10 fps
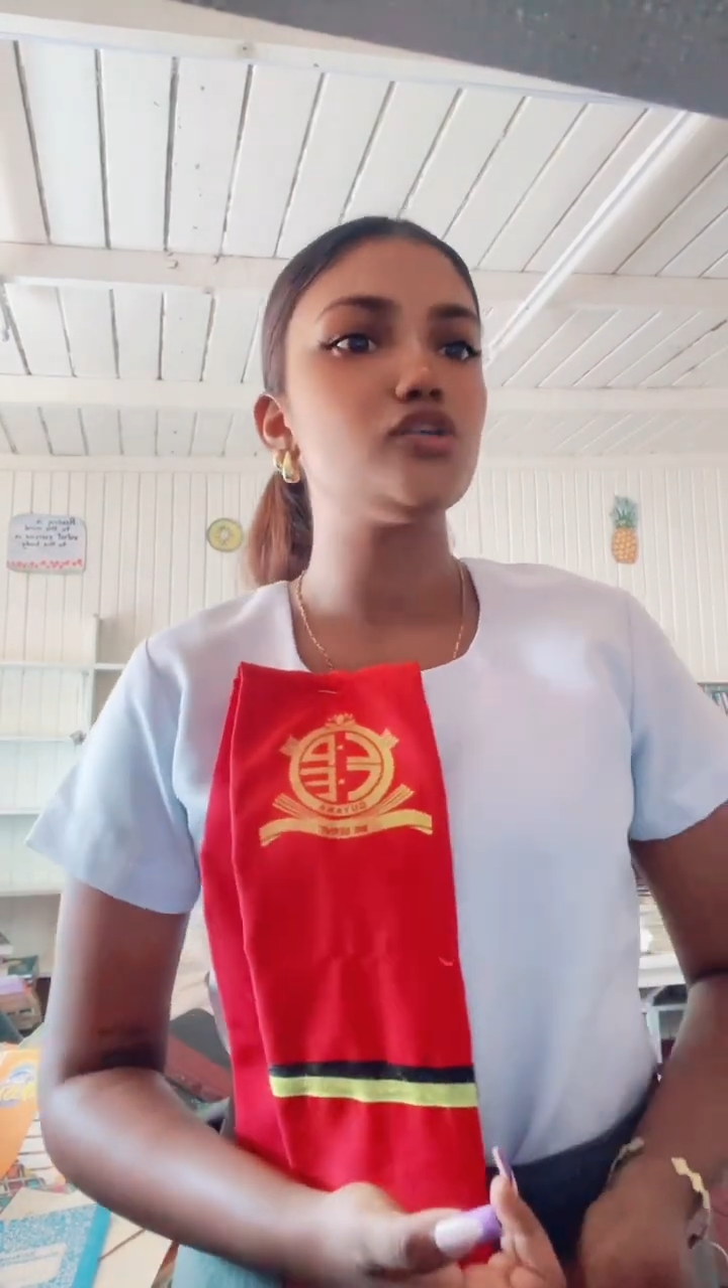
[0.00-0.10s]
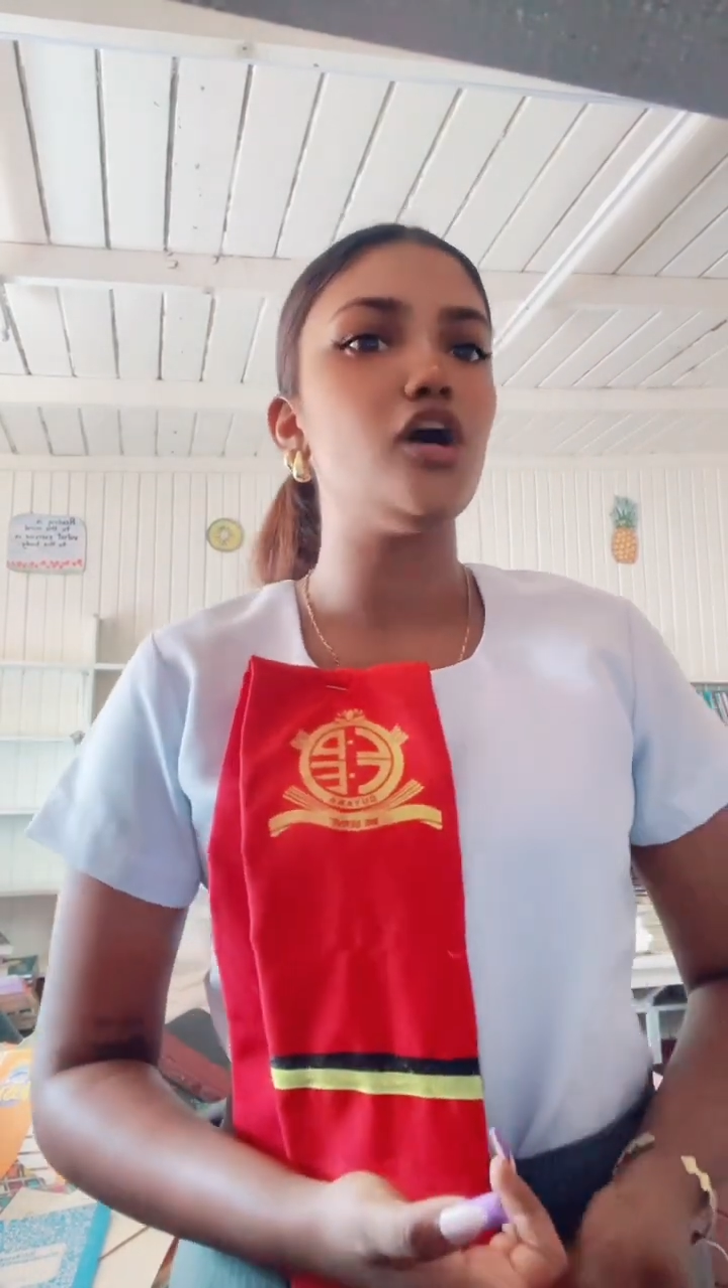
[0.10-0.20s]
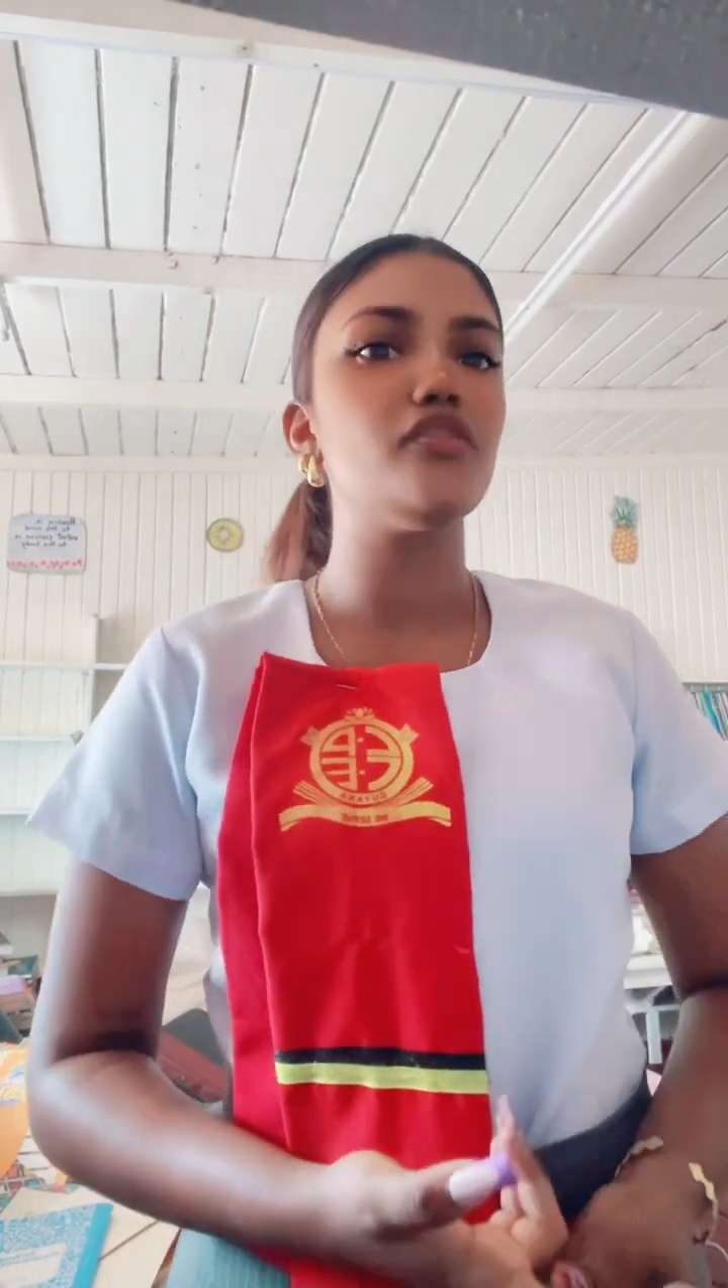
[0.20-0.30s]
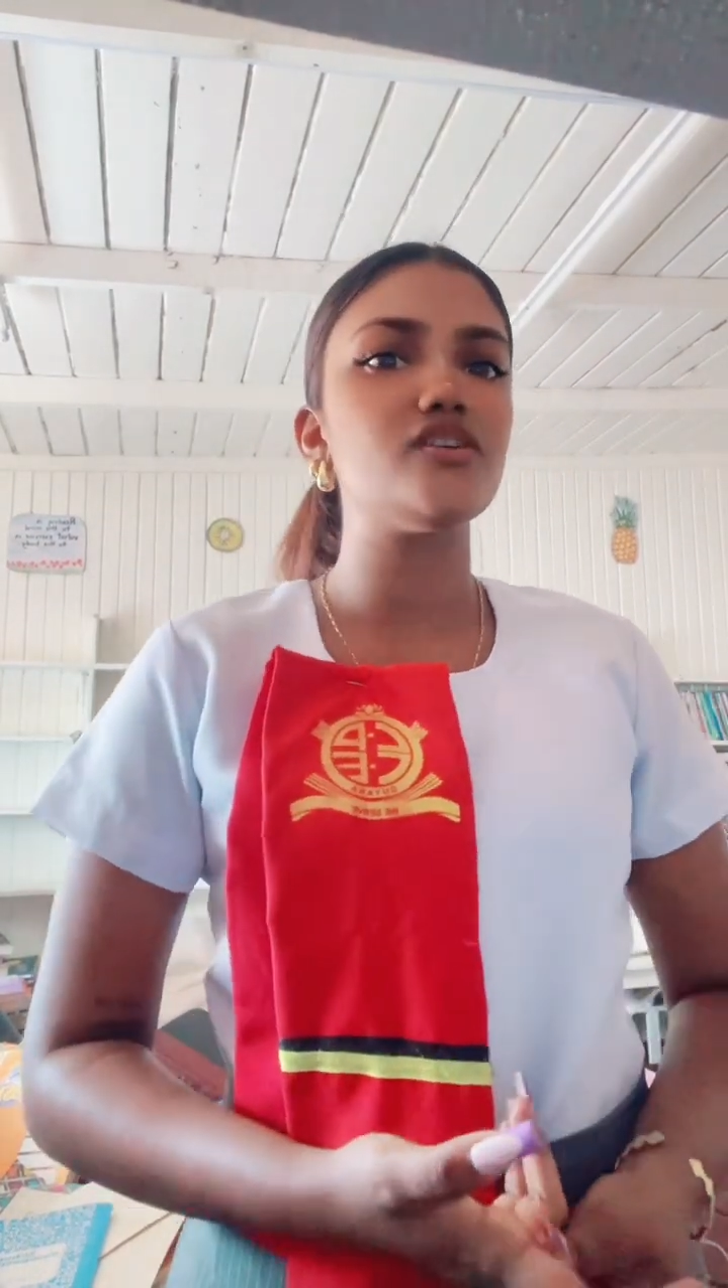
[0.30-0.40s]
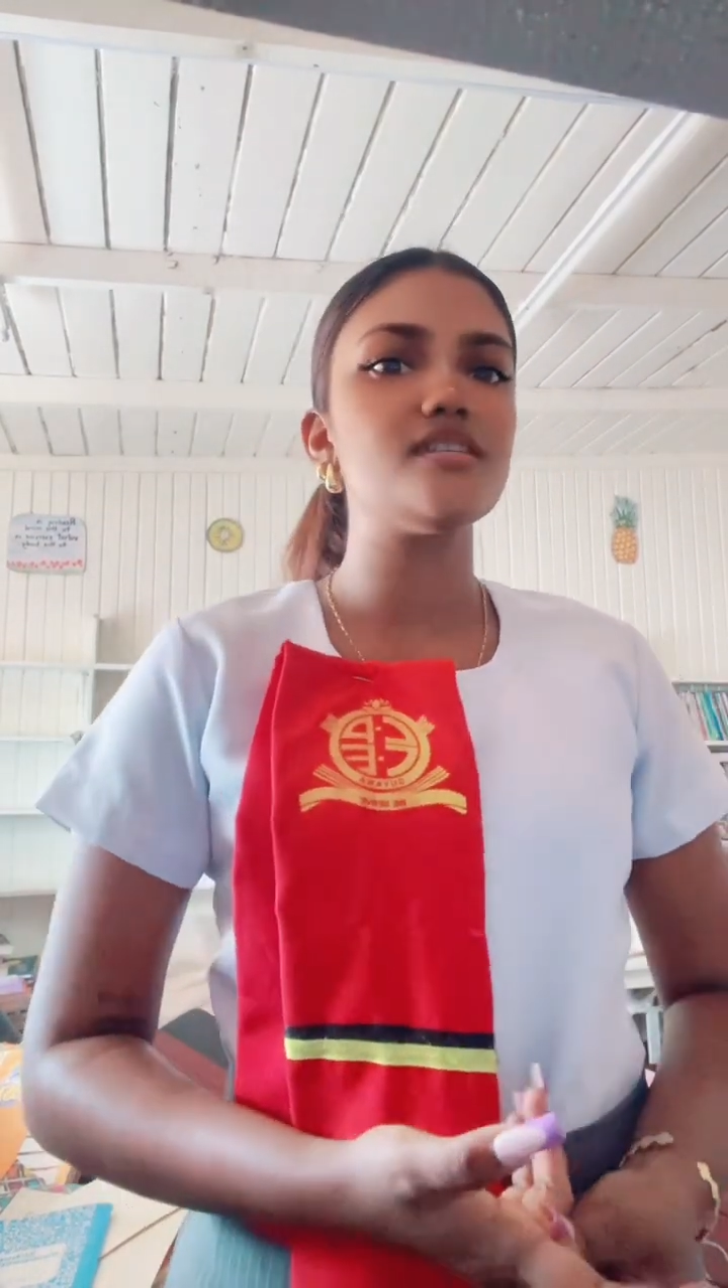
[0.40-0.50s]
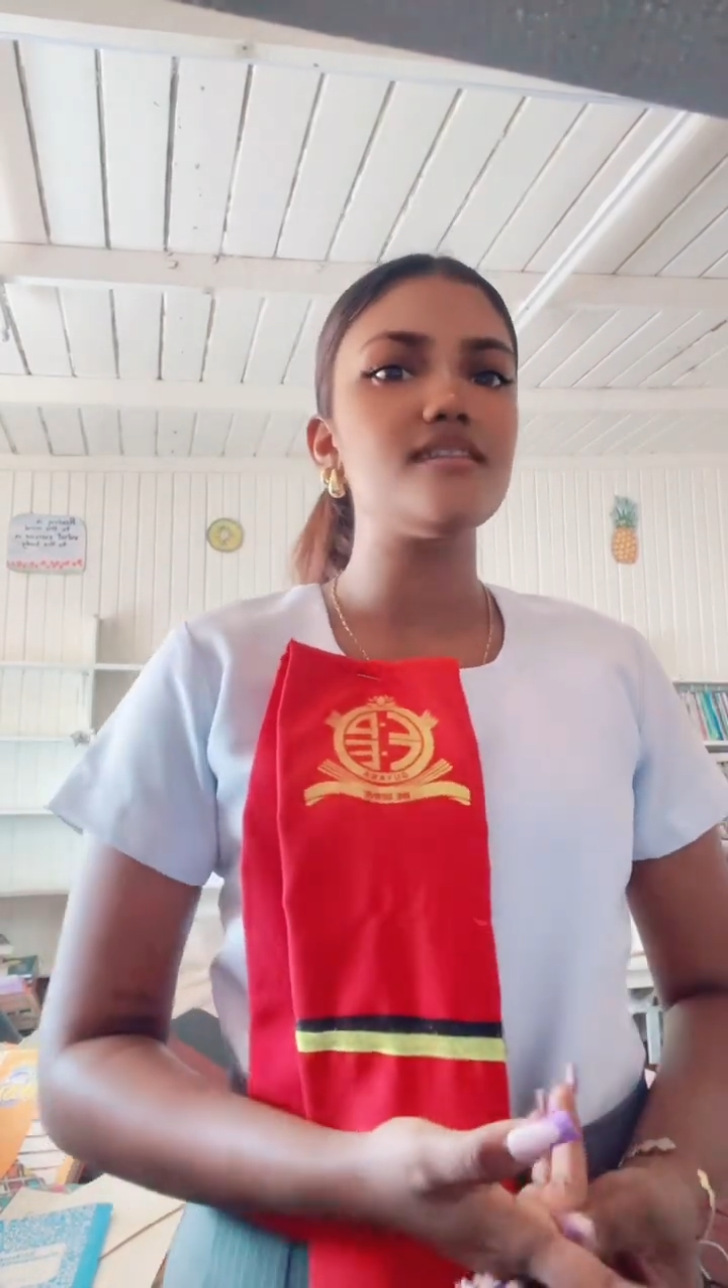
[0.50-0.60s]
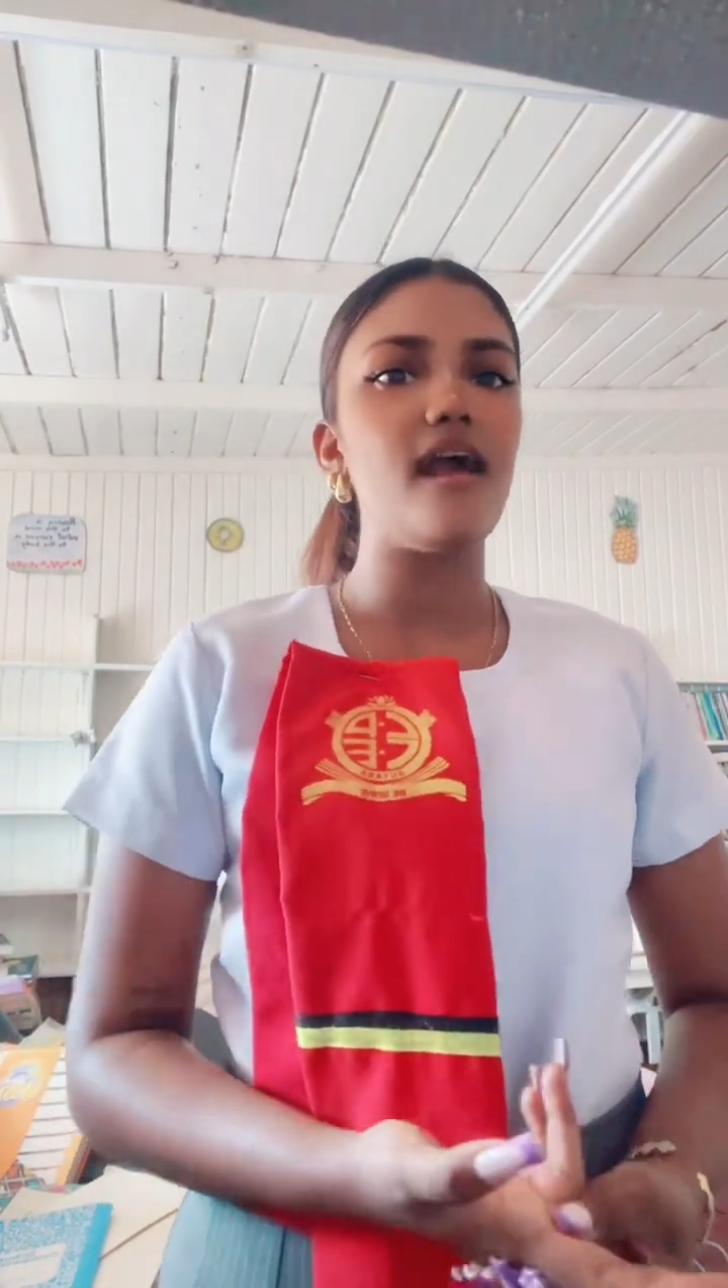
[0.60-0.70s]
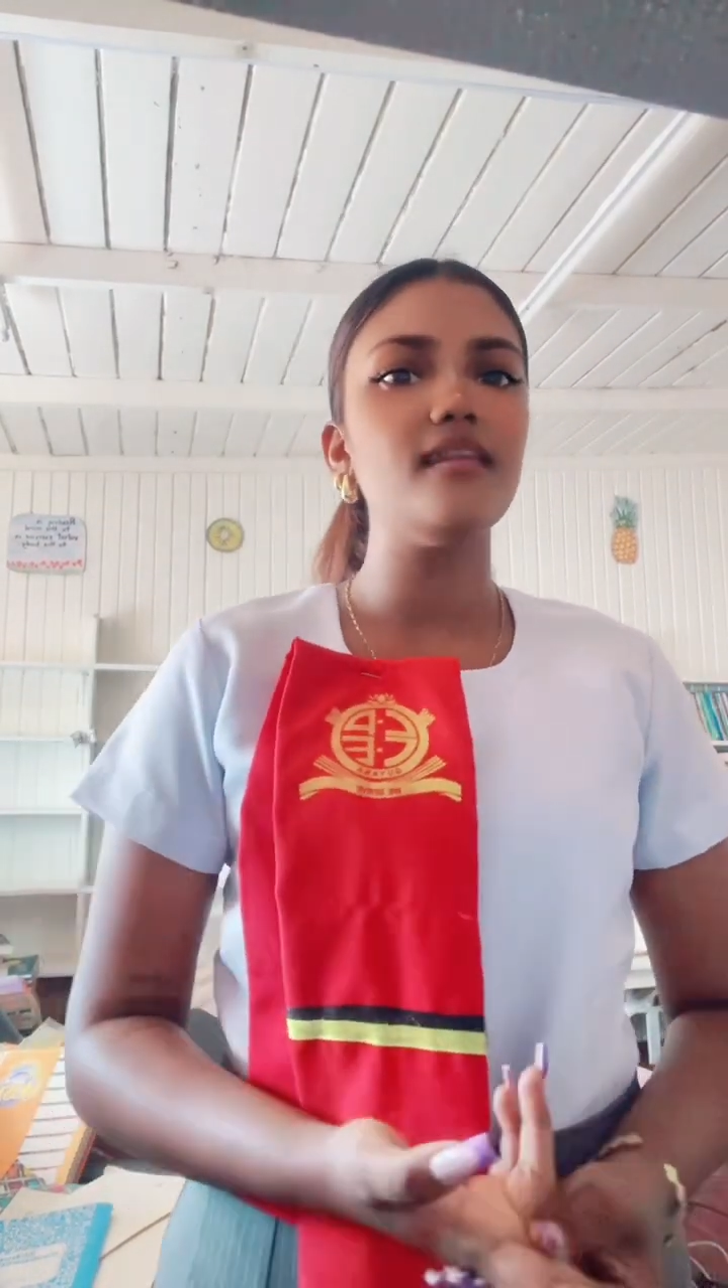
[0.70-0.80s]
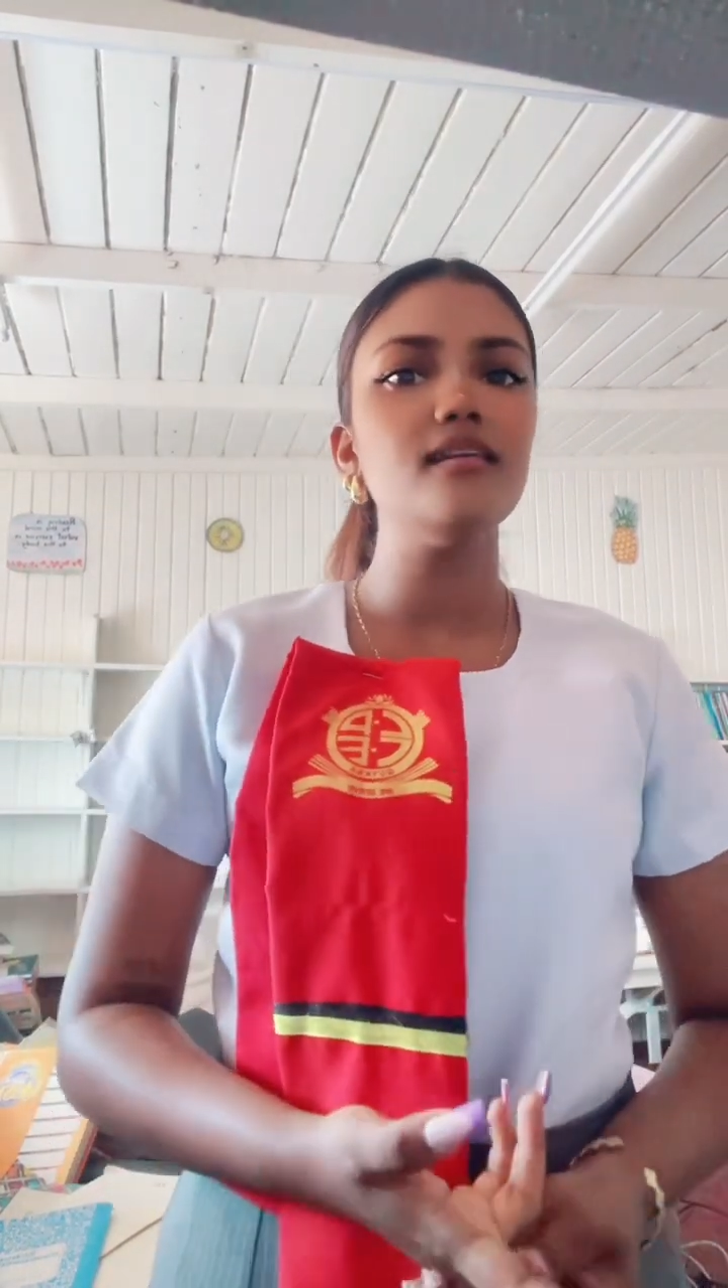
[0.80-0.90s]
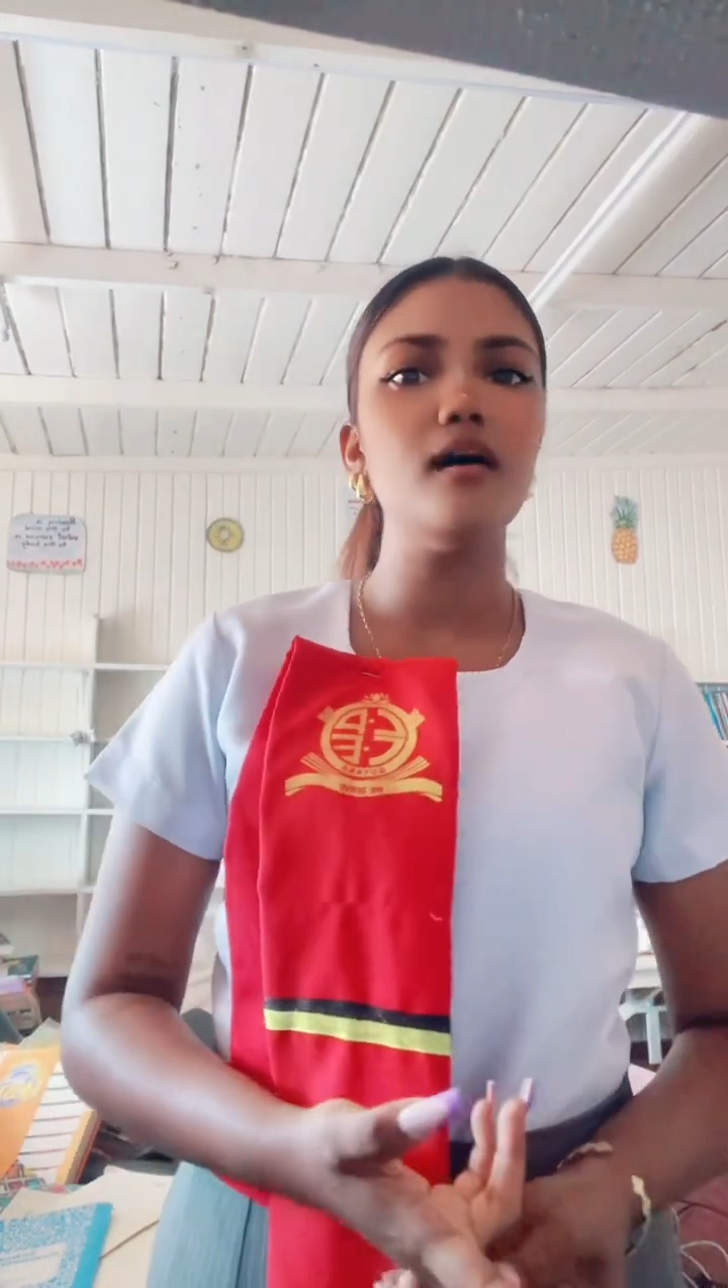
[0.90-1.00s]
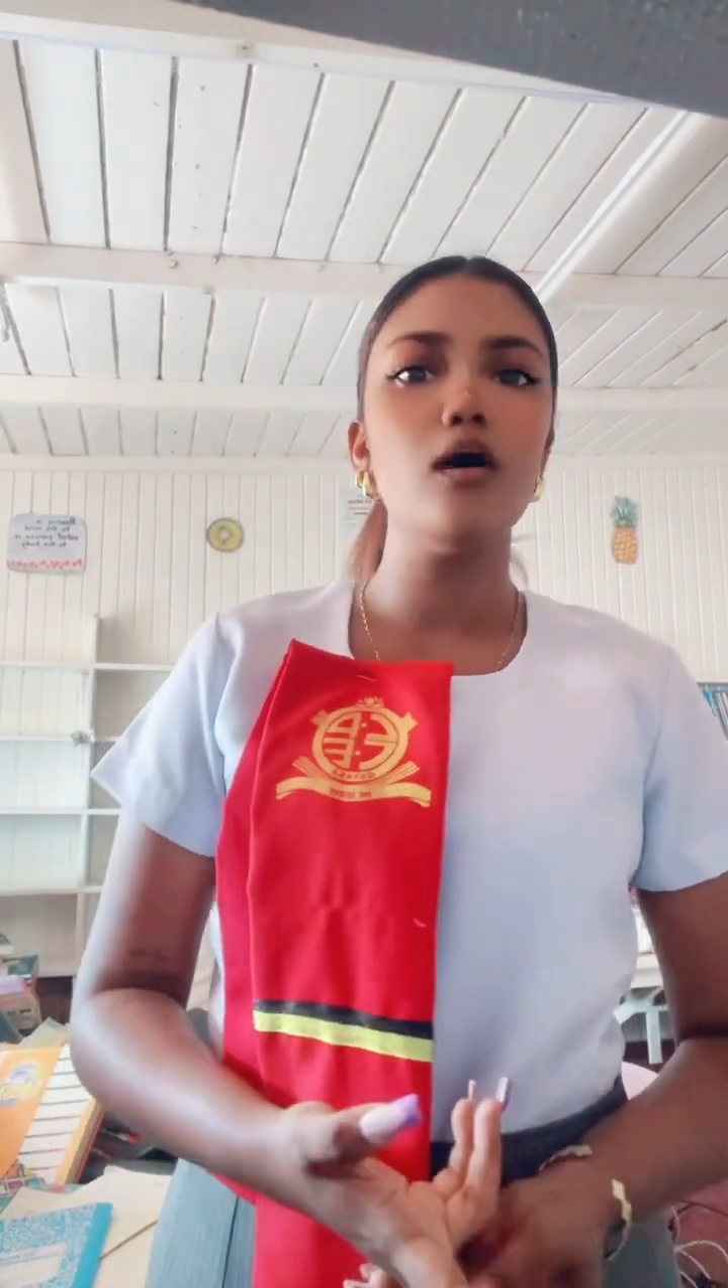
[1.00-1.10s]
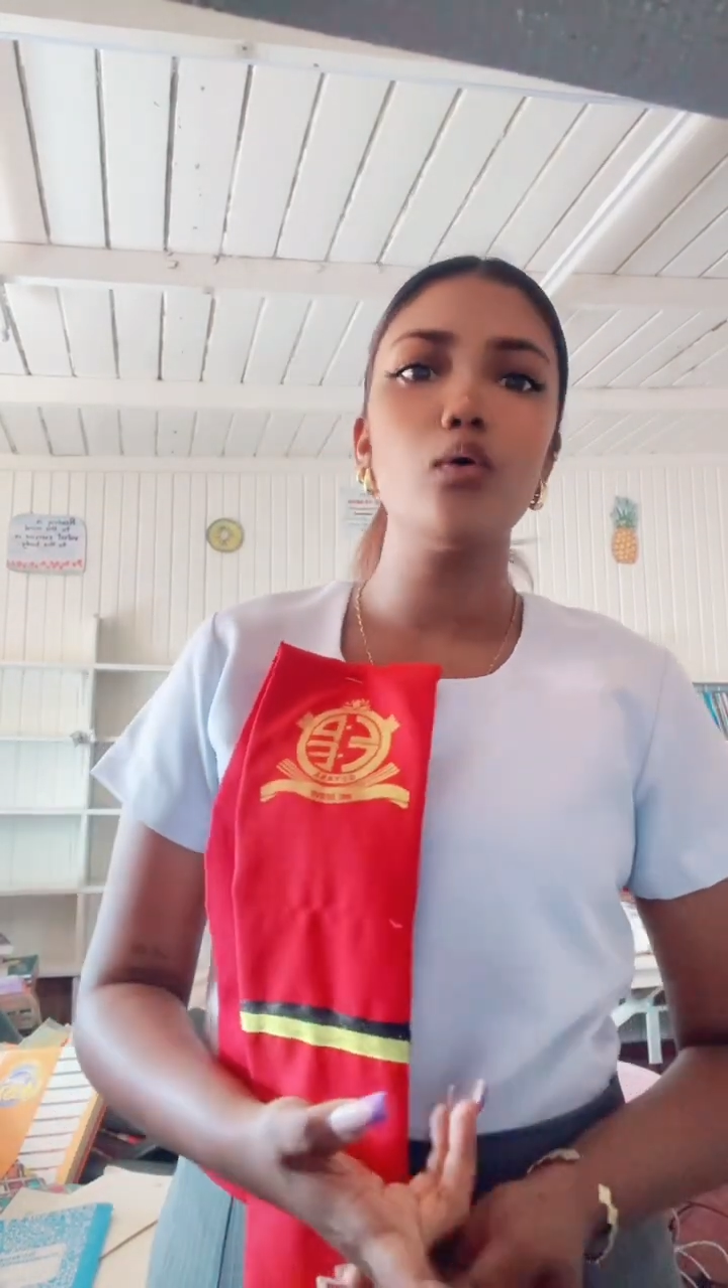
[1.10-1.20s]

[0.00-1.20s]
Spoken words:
understanding how